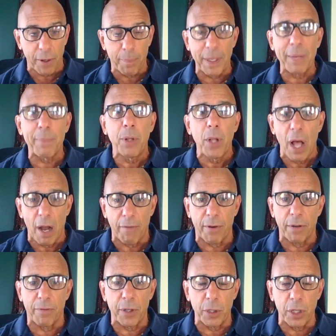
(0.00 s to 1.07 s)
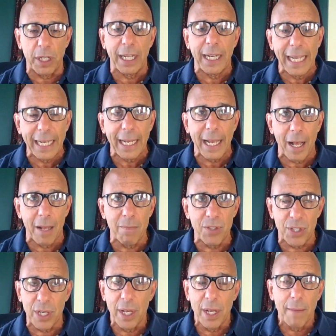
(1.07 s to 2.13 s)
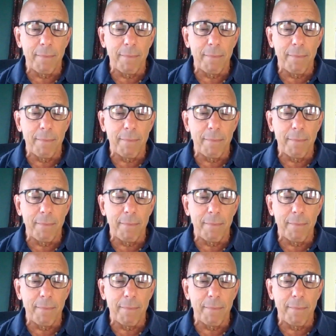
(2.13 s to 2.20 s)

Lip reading: people hover. If you look at incomes,